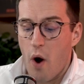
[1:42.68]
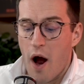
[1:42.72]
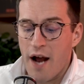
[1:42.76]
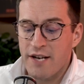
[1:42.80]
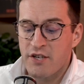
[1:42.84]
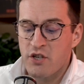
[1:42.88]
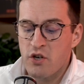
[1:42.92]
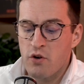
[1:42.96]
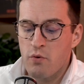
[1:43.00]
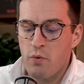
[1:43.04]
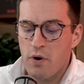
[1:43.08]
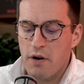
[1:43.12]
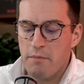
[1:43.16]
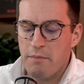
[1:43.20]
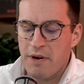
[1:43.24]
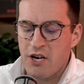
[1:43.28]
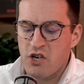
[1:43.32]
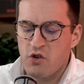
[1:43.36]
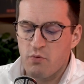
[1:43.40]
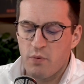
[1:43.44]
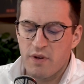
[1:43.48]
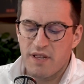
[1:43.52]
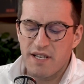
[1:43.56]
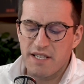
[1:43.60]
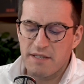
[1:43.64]
I do want to
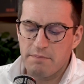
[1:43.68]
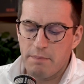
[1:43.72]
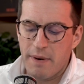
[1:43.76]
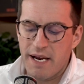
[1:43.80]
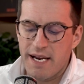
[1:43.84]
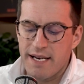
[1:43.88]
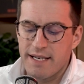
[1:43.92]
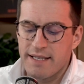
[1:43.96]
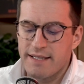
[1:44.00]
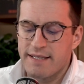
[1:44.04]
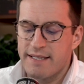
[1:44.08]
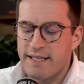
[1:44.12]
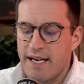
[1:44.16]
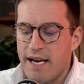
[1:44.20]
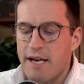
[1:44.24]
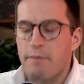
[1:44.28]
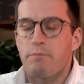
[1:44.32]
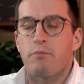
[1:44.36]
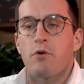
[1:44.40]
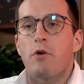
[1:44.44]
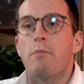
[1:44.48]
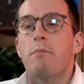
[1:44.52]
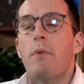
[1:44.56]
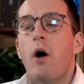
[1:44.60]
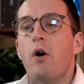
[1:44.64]
mention with this BNZ
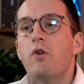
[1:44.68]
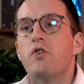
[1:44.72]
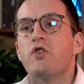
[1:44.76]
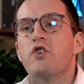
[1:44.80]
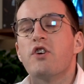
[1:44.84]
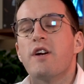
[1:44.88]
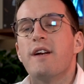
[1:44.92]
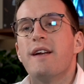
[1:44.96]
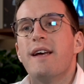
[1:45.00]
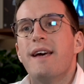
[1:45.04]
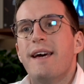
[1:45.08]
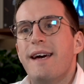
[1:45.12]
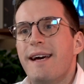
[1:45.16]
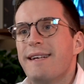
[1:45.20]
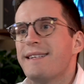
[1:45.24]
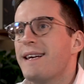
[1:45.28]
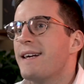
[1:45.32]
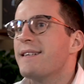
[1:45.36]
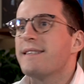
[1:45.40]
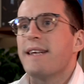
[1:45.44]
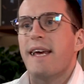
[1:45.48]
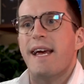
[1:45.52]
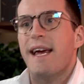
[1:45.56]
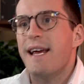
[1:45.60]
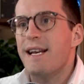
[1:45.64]
promotion, it
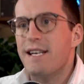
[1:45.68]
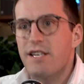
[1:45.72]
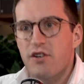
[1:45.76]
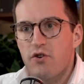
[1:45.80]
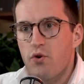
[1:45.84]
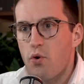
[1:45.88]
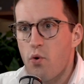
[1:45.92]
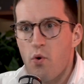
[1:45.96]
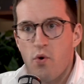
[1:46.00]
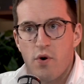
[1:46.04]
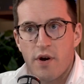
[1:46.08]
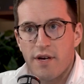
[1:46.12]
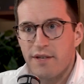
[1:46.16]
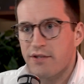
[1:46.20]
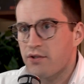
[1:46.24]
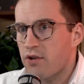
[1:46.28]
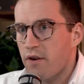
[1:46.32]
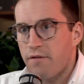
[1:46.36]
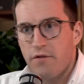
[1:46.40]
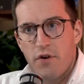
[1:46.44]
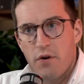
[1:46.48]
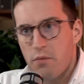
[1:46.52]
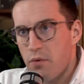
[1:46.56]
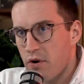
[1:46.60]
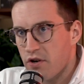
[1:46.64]
does end in August. So
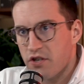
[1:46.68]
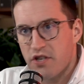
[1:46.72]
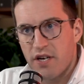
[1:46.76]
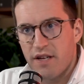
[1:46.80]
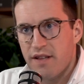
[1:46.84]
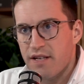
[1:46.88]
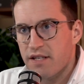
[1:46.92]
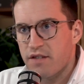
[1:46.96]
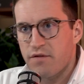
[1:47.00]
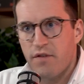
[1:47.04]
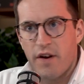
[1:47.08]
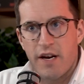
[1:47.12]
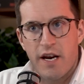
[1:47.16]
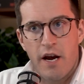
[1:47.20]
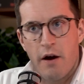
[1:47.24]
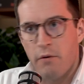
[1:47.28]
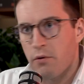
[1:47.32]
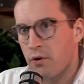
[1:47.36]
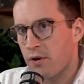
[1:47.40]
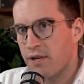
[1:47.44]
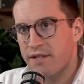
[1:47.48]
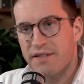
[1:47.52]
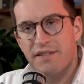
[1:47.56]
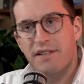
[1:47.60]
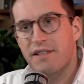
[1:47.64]
if you're watching this video or
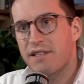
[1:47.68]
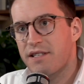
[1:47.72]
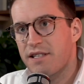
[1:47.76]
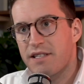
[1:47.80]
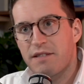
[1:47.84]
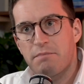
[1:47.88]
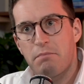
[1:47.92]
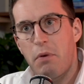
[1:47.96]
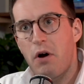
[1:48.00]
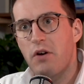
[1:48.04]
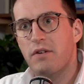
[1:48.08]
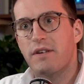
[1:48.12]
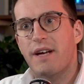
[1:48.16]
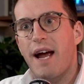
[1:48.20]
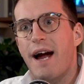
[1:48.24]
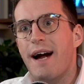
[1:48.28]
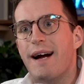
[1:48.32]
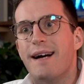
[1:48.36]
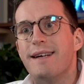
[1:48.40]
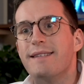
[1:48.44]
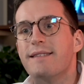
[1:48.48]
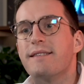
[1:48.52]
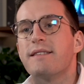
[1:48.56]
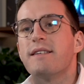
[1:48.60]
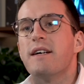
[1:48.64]
listening to this
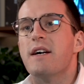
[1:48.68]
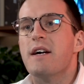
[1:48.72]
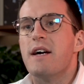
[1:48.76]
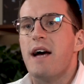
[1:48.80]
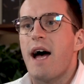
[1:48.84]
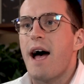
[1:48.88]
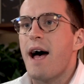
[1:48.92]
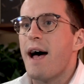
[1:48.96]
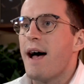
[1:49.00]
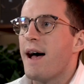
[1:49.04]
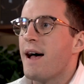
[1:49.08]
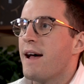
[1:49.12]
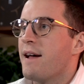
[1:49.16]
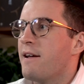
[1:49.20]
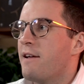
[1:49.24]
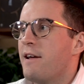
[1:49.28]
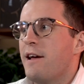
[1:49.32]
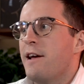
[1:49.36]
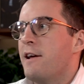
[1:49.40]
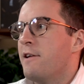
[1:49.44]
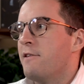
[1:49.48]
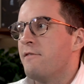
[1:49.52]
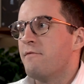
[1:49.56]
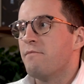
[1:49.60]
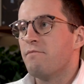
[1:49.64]
podcast
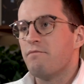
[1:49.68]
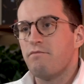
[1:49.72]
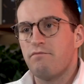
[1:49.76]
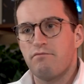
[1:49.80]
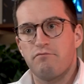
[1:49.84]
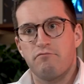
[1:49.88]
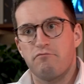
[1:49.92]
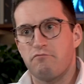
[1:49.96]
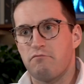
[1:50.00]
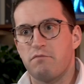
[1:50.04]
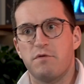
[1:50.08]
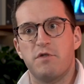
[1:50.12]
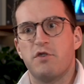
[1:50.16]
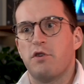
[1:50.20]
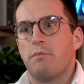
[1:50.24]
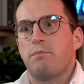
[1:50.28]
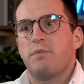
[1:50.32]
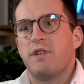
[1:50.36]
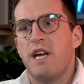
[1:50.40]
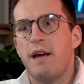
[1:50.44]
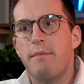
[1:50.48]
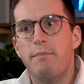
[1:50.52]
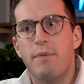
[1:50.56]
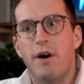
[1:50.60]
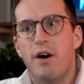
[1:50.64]
in
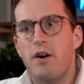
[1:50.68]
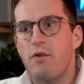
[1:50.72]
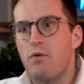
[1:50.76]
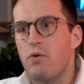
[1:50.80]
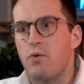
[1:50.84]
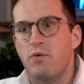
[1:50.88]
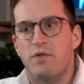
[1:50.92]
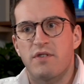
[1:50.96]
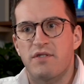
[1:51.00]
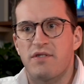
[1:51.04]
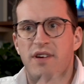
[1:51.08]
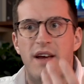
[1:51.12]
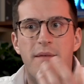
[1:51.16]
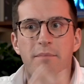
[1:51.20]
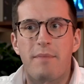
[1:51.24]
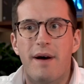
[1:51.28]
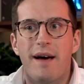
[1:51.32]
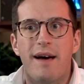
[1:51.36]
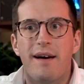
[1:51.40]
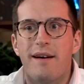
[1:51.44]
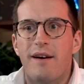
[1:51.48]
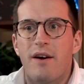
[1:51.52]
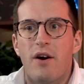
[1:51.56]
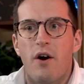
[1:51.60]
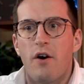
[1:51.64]
September or
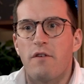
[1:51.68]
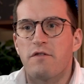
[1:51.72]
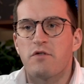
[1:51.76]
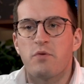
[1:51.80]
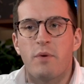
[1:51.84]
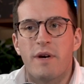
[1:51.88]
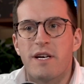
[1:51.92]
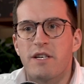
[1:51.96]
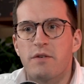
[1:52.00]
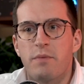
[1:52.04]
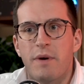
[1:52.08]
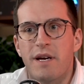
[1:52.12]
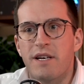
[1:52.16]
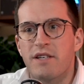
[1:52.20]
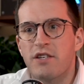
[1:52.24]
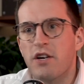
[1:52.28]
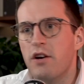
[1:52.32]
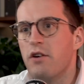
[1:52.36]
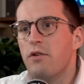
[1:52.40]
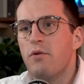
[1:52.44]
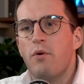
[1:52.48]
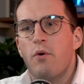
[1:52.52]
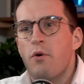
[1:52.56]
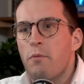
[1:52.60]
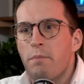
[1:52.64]
December of
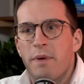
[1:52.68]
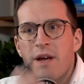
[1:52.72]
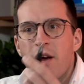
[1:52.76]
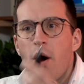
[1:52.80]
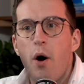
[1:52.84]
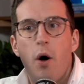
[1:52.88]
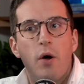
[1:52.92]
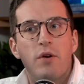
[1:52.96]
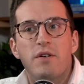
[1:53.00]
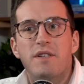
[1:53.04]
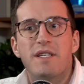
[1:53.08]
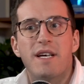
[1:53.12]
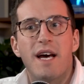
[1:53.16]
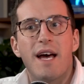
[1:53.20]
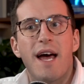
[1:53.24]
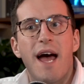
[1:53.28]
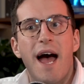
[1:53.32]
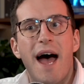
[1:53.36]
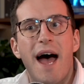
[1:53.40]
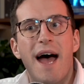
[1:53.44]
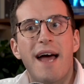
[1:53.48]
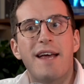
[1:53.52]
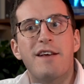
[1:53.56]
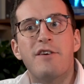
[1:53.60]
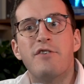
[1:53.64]
2022 or beyond,
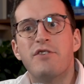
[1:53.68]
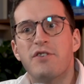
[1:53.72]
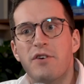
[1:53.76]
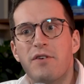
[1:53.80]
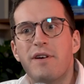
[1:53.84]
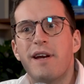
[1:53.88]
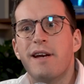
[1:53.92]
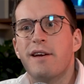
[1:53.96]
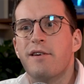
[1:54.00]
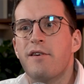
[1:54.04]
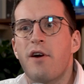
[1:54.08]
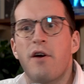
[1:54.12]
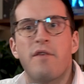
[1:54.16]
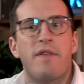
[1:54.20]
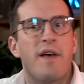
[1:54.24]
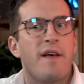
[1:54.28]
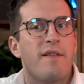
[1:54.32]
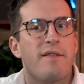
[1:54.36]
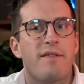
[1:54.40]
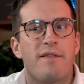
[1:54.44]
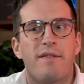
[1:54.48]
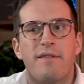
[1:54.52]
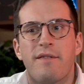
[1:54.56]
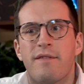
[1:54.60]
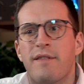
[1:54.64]
you do need to know that
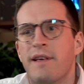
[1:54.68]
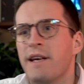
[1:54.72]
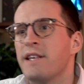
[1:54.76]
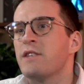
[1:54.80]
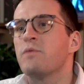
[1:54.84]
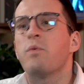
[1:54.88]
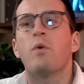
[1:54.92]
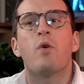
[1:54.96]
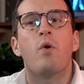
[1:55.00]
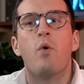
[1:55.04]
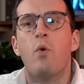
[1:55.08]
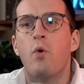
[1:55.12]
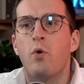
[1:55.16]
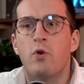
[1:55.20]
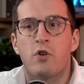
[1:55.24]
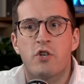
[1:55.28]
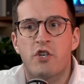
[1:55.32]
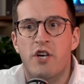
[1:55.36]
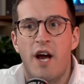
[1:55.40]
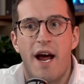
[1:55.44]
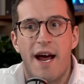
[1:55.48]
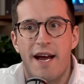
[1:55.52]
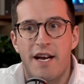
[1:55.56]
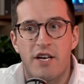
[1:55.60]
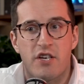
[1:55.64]
these will all
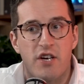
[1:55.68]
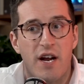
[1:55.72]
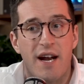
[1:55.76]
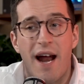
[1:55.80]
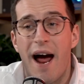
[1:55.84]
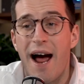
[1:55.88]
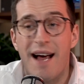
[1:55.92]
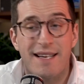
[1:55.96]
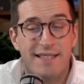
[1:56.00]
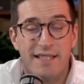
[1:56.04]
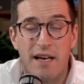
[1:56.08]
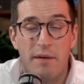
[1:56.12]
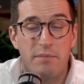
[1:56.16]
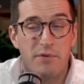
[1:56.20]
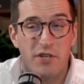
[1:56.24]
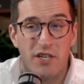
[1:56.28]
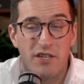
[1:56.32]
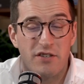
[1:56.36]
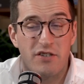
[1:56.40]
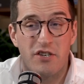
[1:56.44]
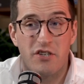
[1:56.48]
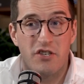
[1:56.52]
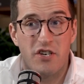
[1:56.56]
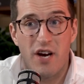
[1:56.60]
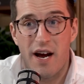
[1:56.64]
change and are subject
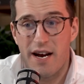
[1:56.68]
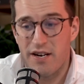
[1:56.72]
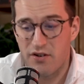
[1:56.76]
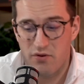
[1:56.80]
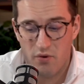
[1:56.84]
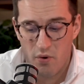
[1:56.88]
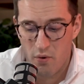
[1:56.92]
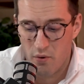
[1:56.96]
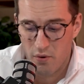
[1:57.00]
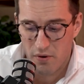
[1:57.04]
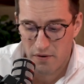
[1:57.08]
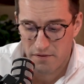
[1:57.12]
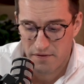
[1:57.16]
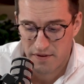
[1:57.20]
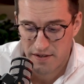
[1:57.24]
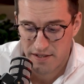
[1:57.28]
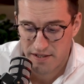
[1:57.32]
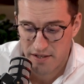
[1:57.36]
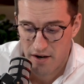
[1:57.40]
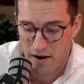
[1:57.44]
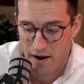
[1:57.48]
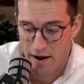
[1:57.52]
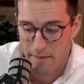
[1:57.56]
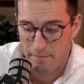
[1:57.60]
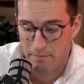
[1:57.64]
to change all of the
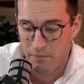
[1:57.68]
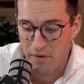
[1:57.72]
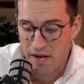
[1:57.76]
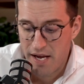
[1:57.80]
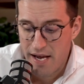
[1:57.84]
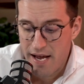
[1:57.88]
time.